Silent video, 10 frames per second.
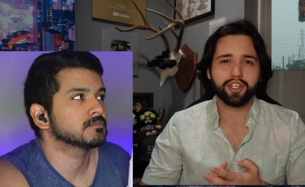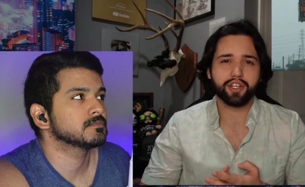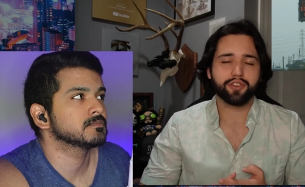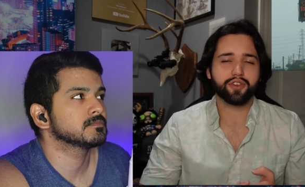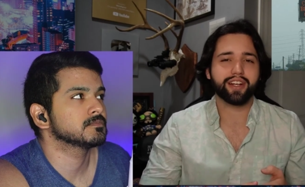Speaker 1: of the
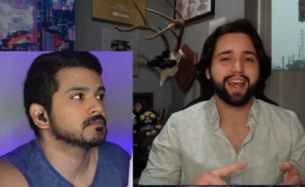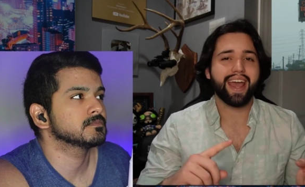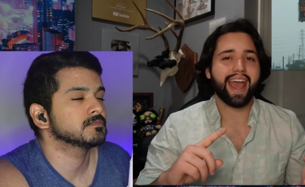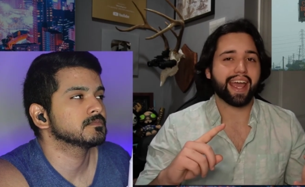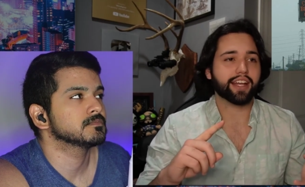children,
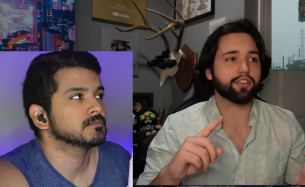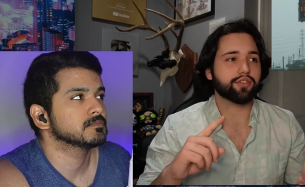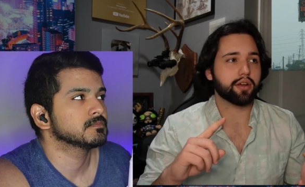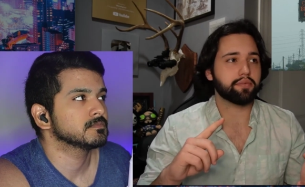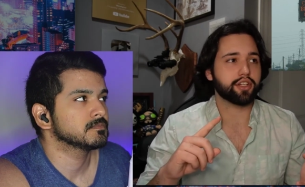and
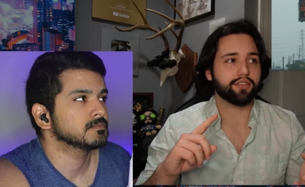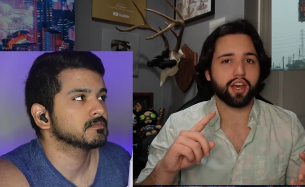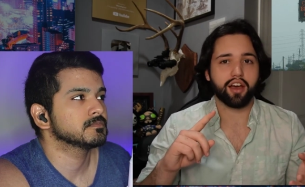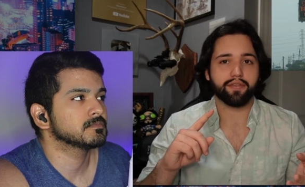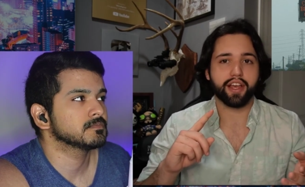
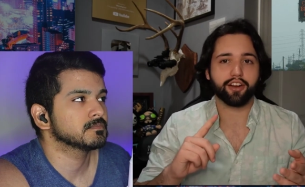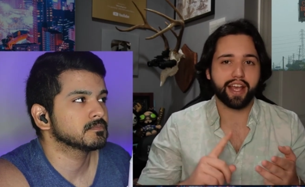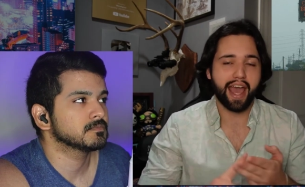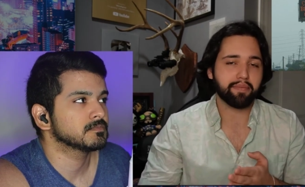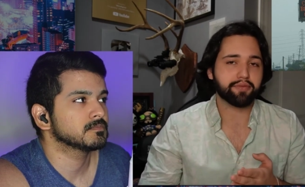descriptions of
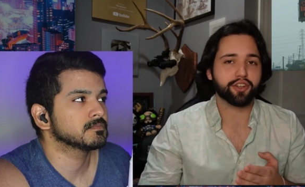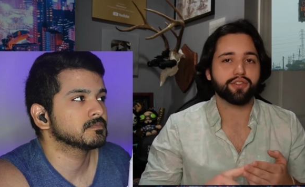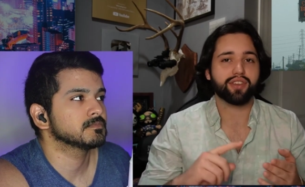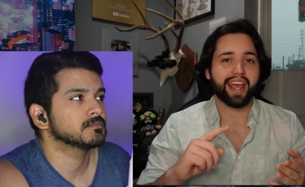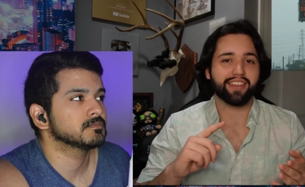their
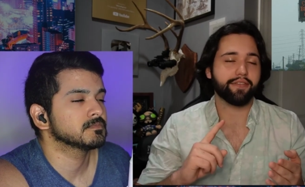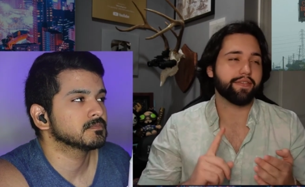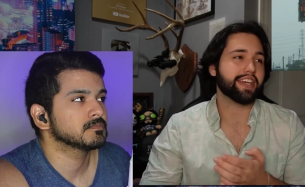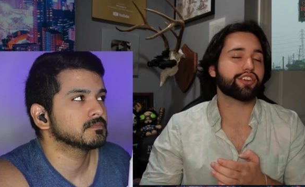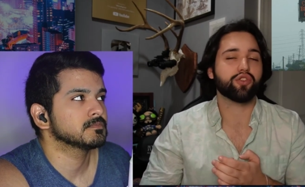captors and
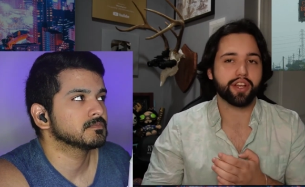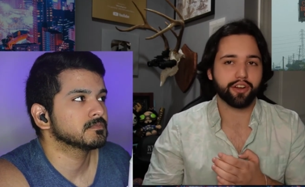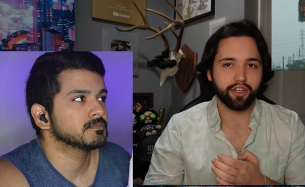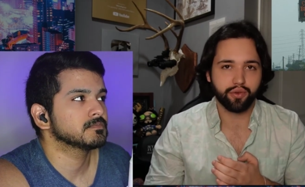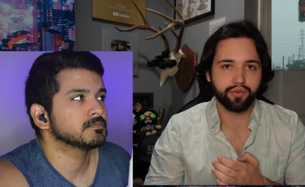the vehicle
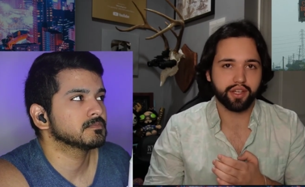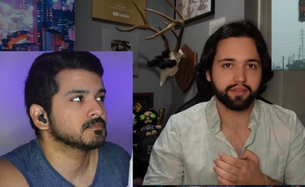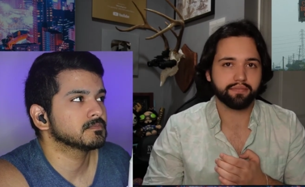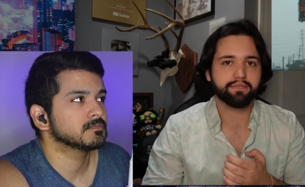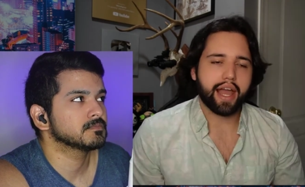they're
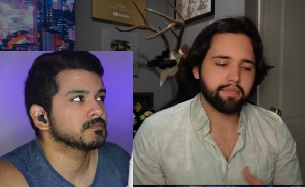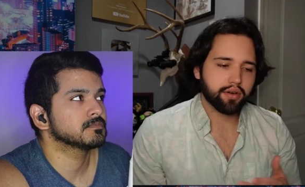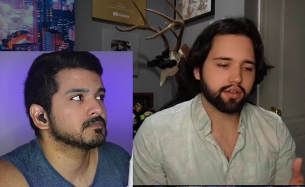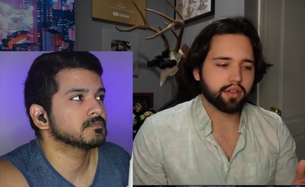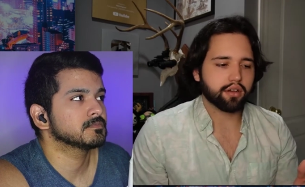using.
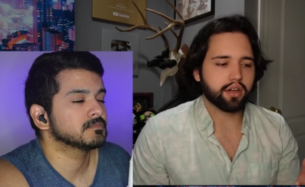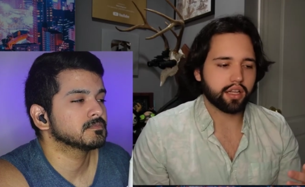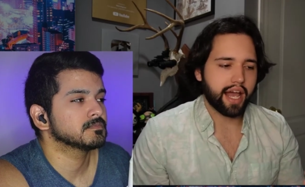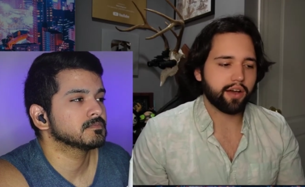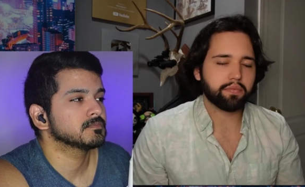Amber Alert
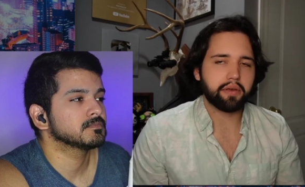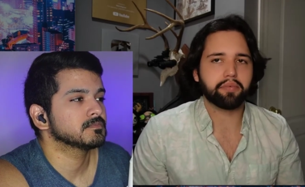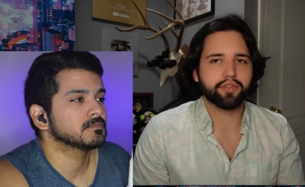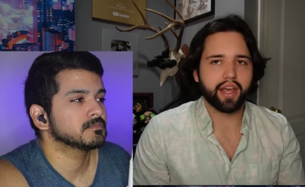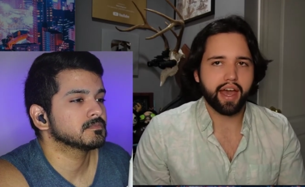allows
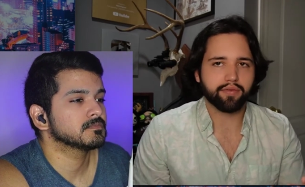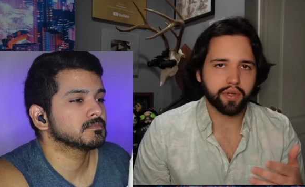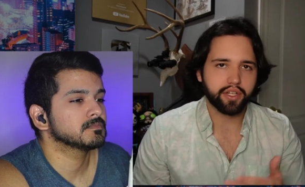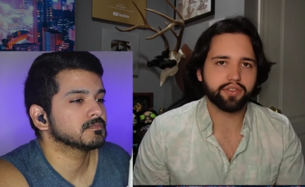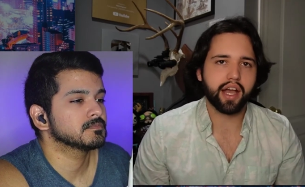people to
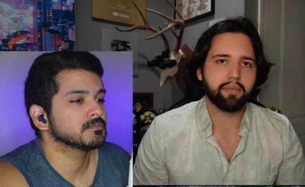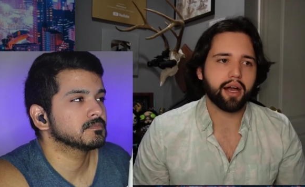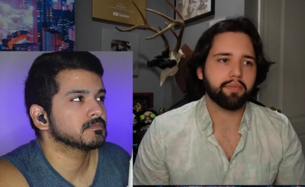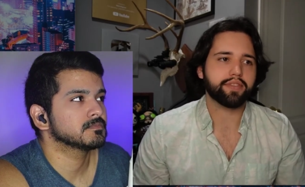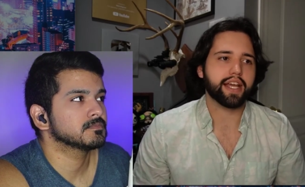have
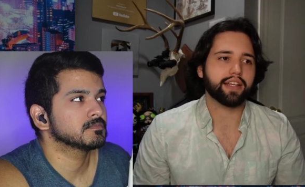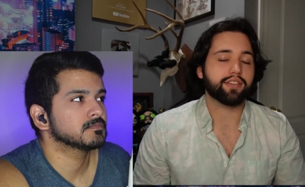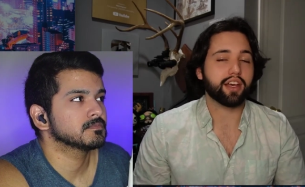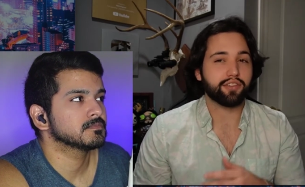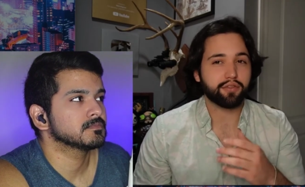real-time
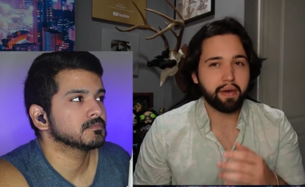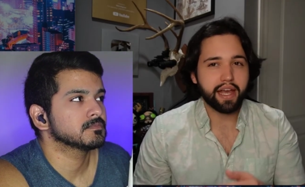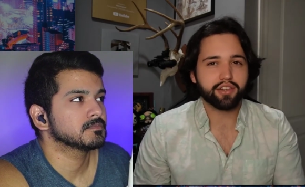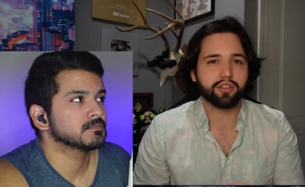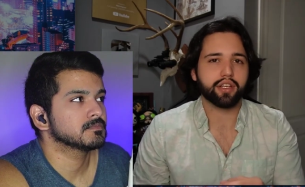updates,
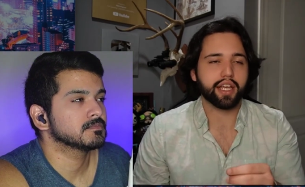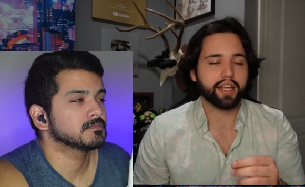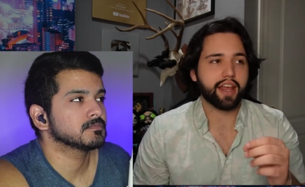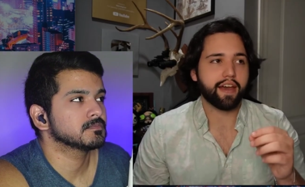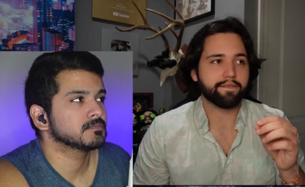especially
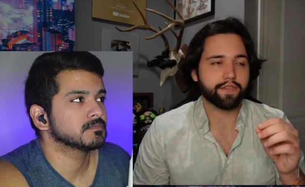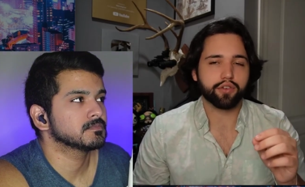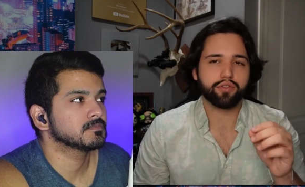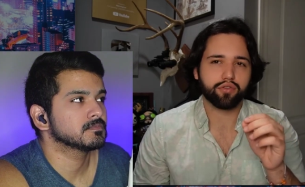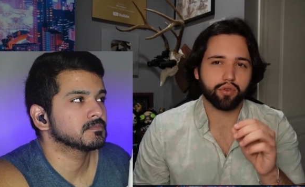in that
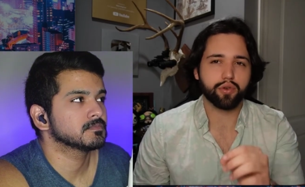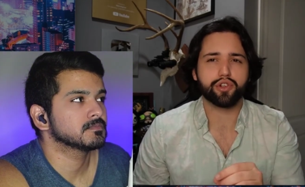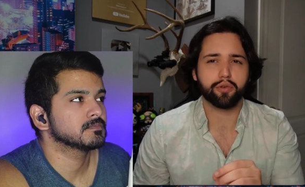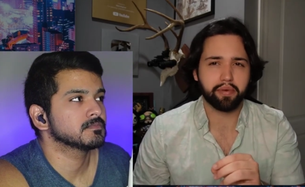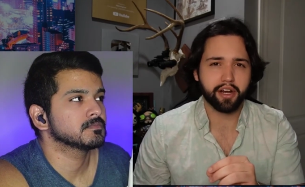first
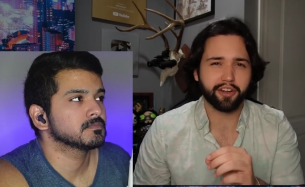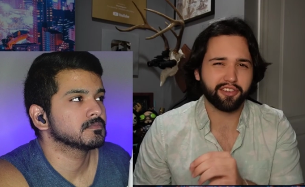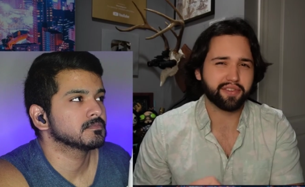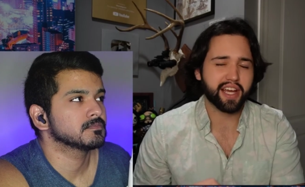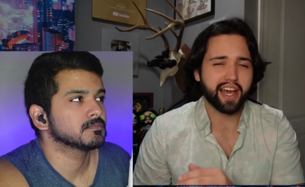crucial
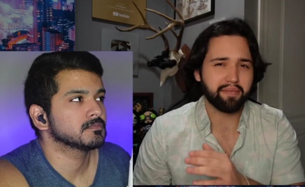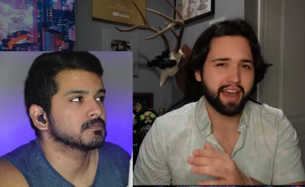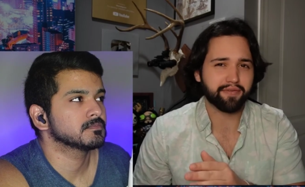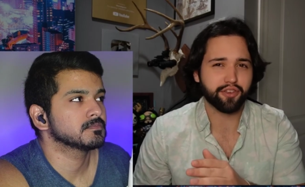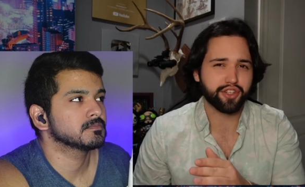period of
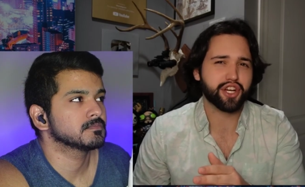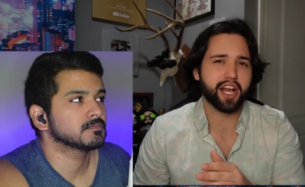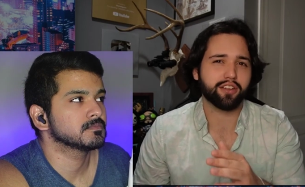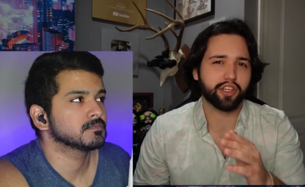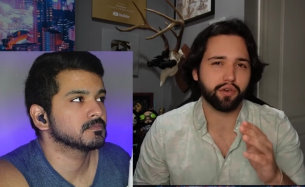time after the
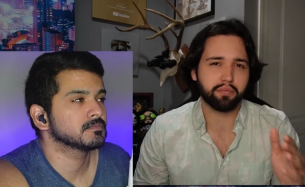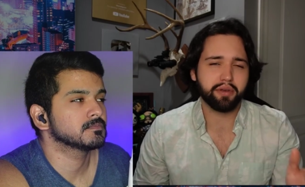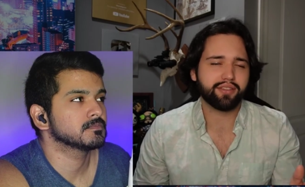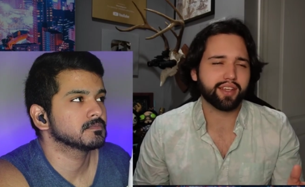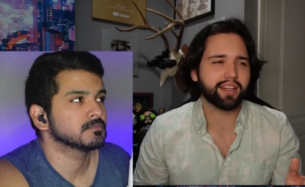child
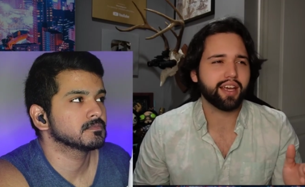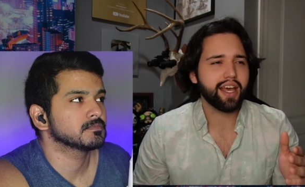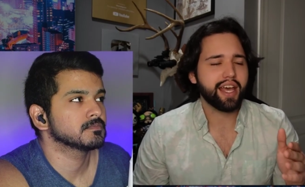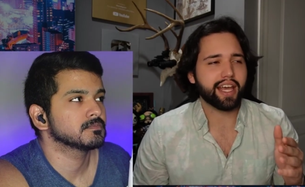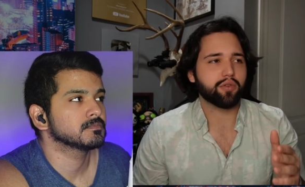goes missing,
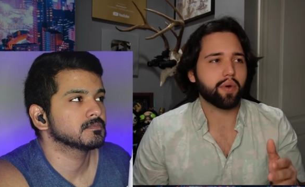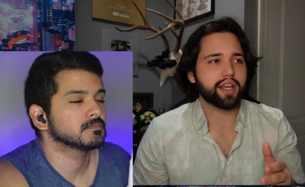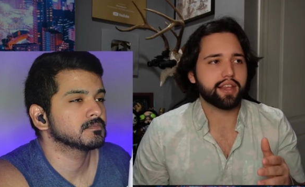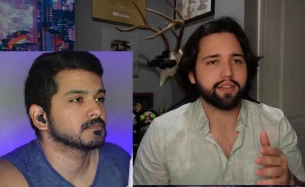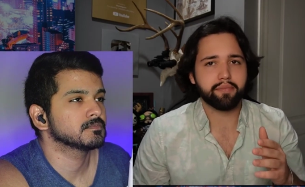in a
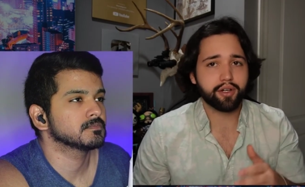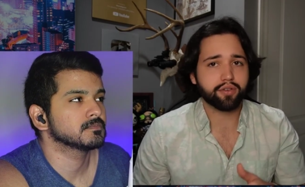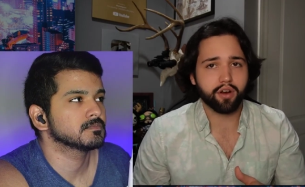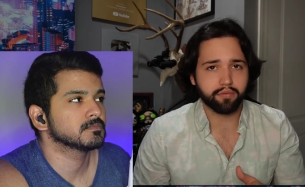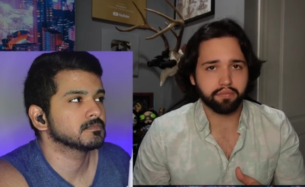way that the
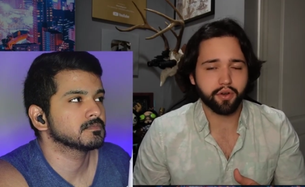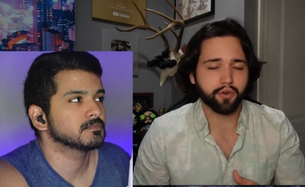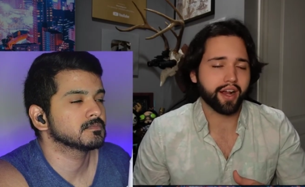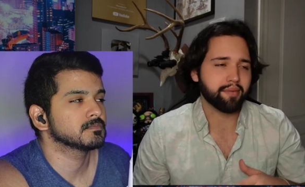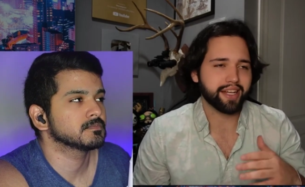milk carton
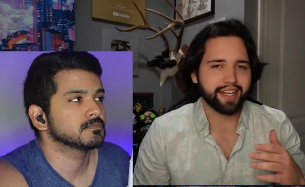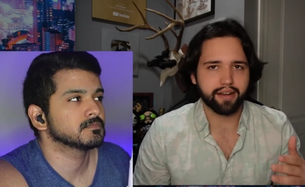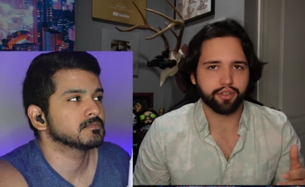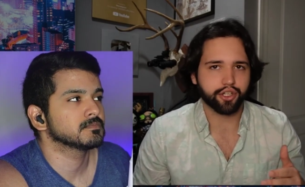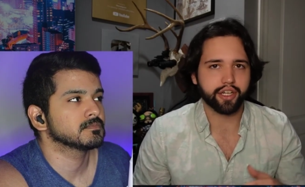program
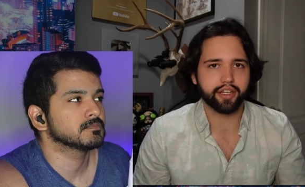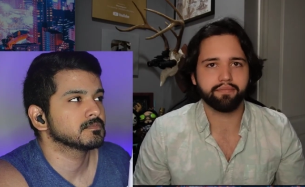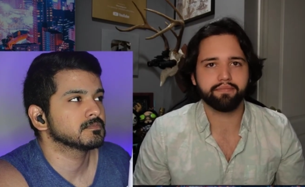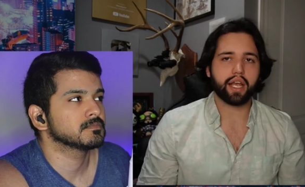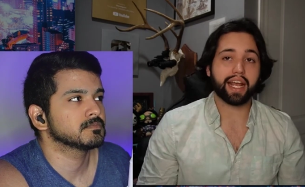never could.